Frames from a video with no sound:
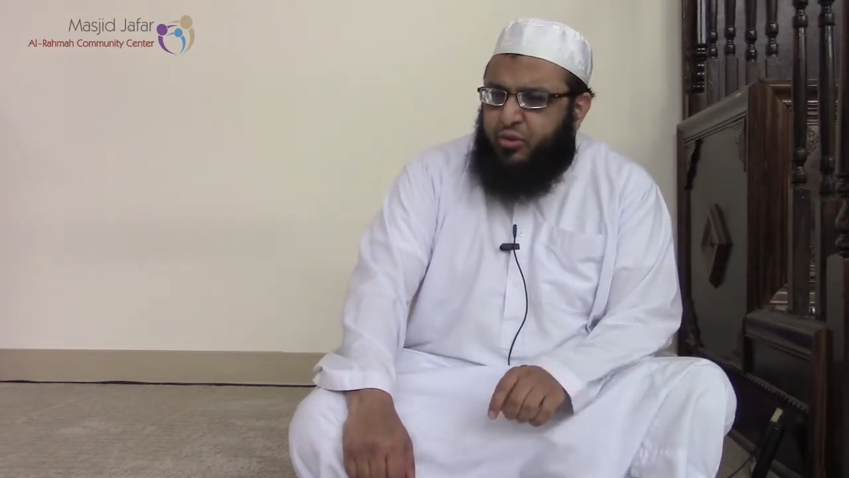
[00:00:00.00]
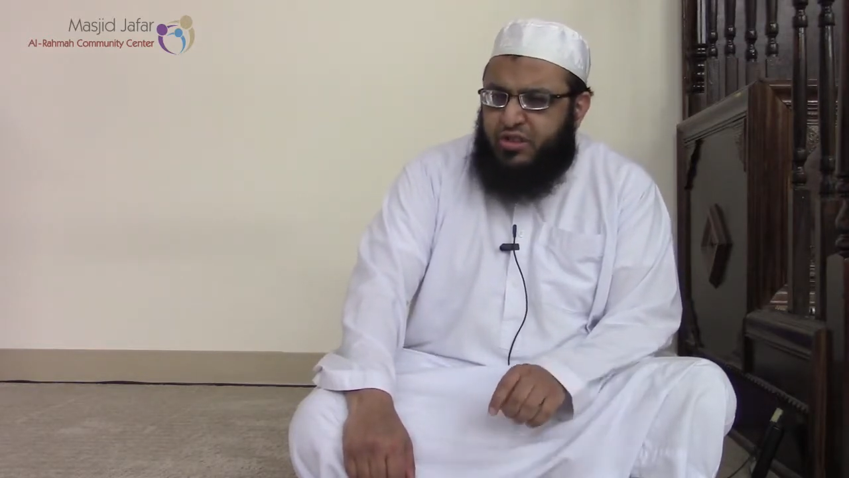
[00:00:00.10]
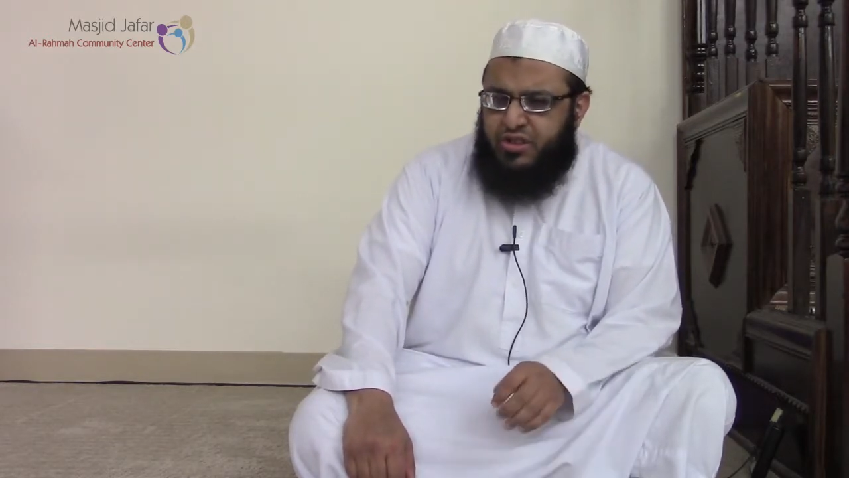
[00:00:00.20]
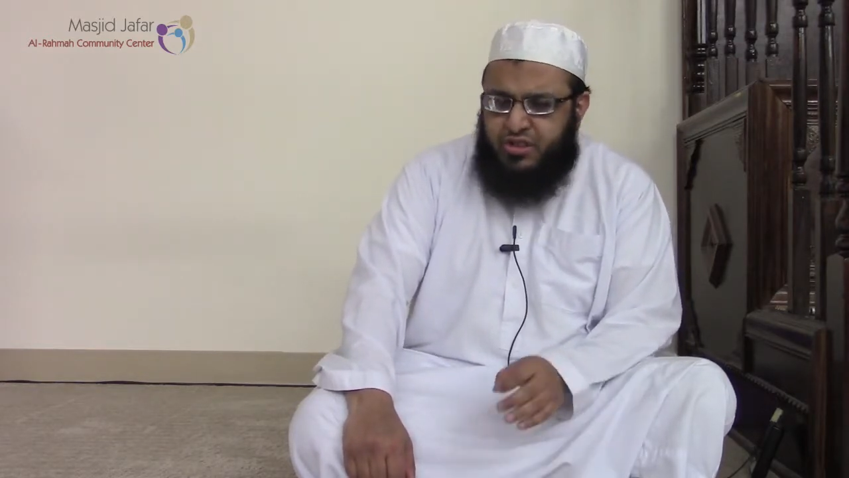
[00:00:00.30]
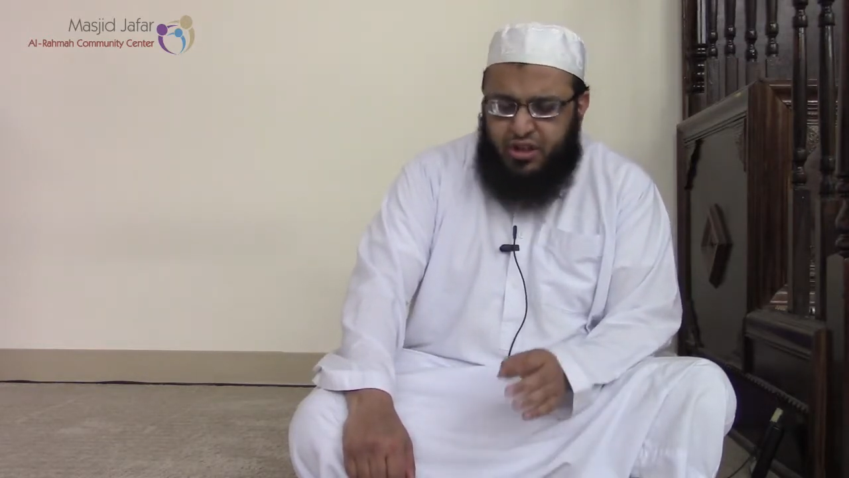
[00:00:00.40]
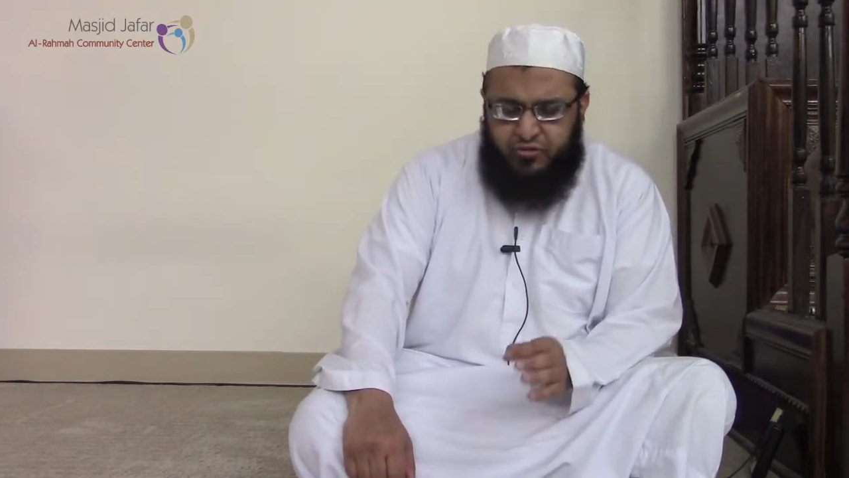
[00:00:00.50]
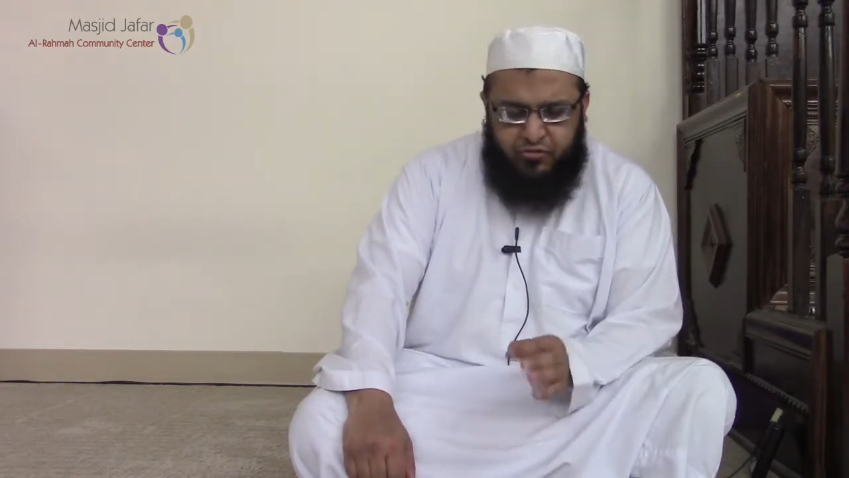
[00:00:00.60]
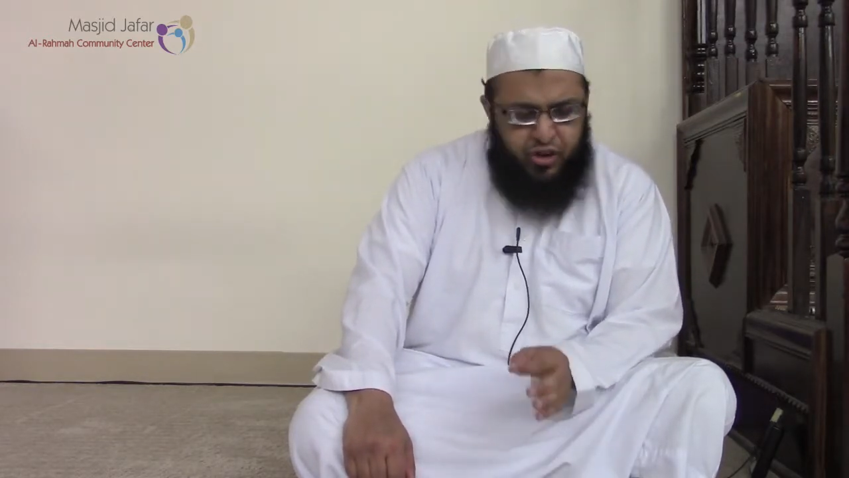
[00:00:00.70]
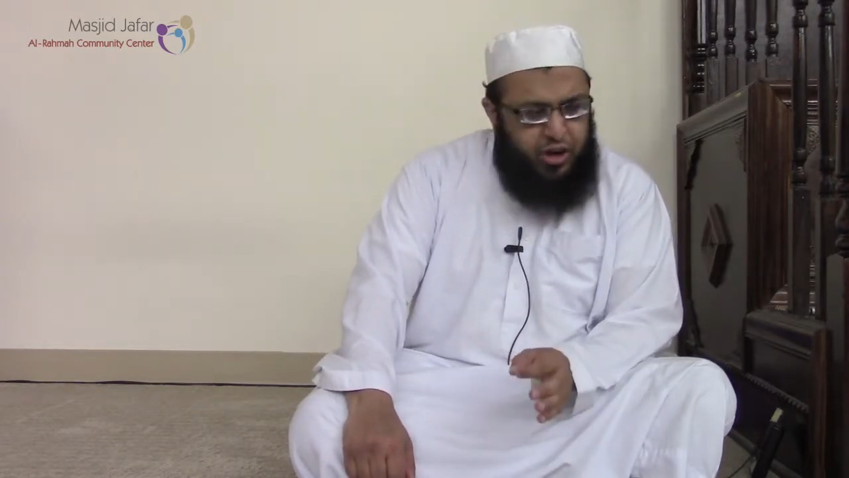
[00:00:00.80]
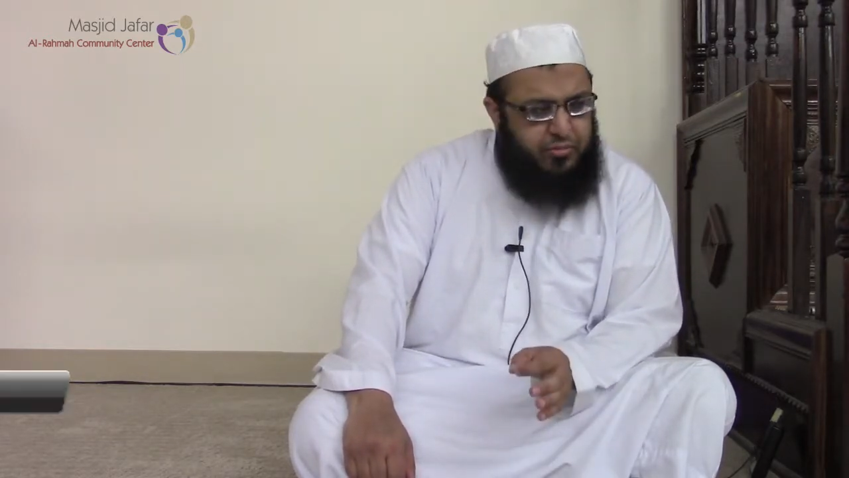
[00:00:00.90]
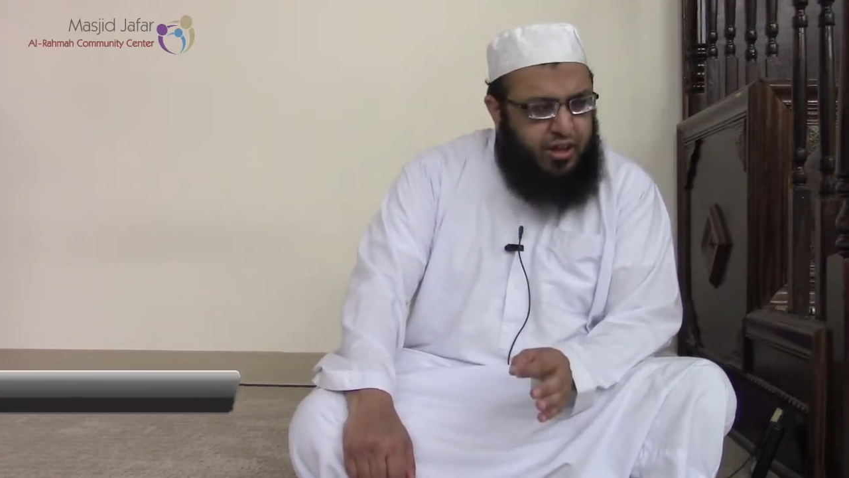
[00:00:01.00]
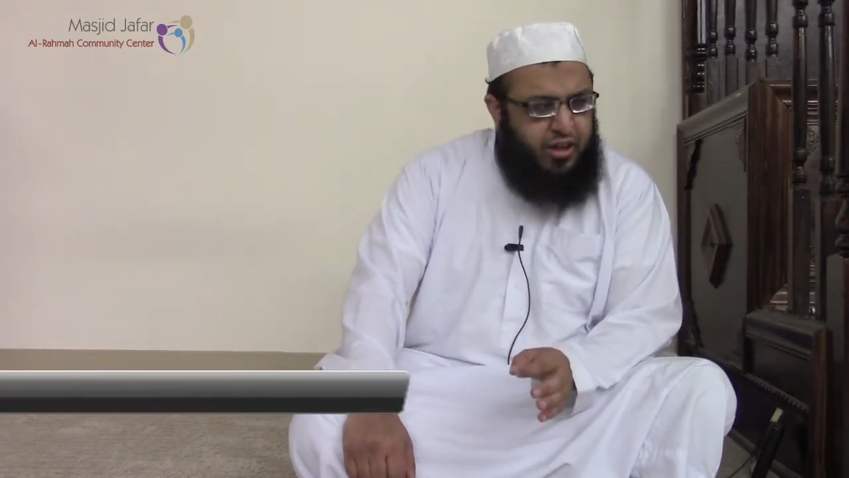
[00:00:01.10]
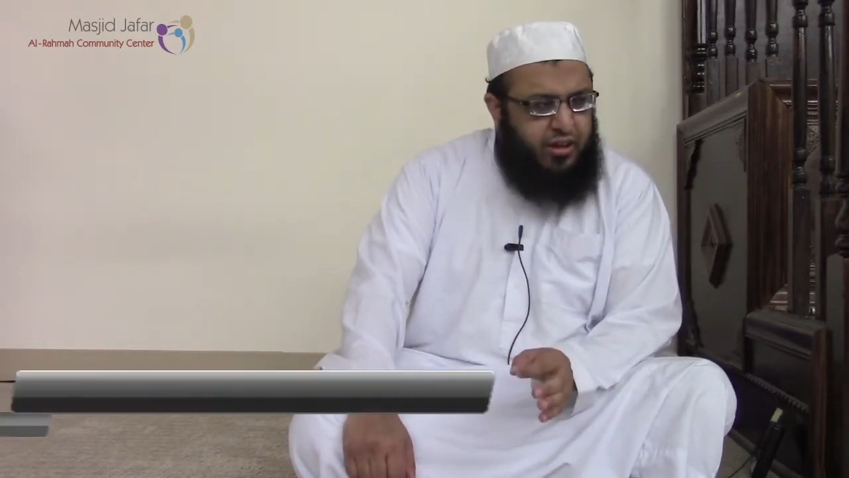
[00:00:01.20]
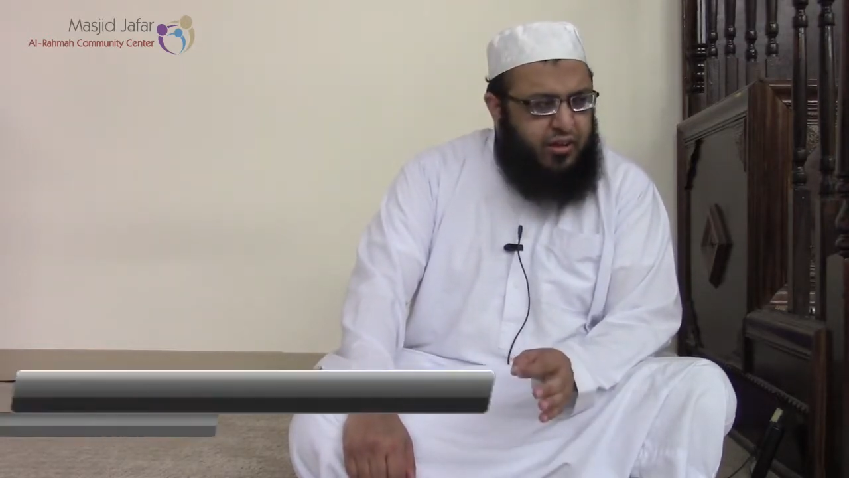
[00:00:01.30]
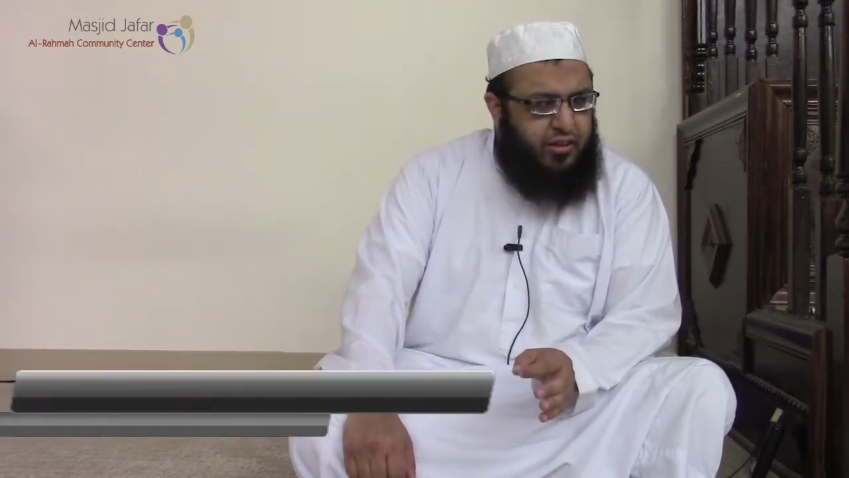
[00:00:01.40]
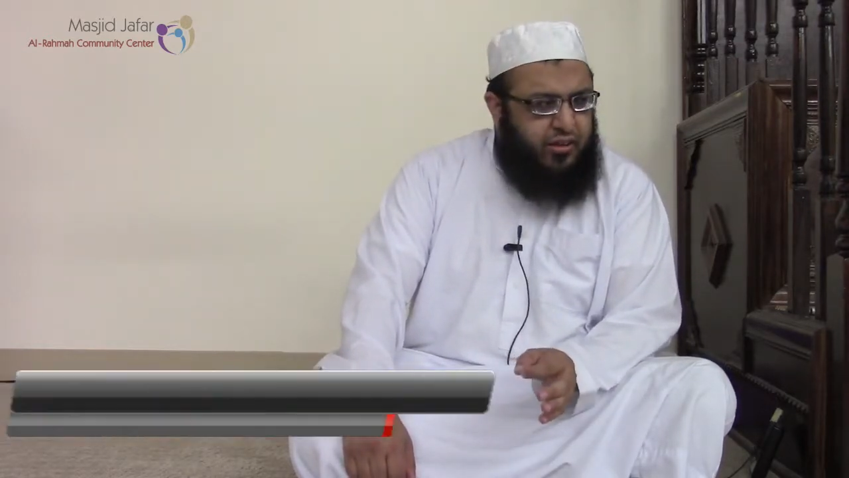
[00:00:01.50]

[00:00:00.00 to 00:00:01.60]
which is confirming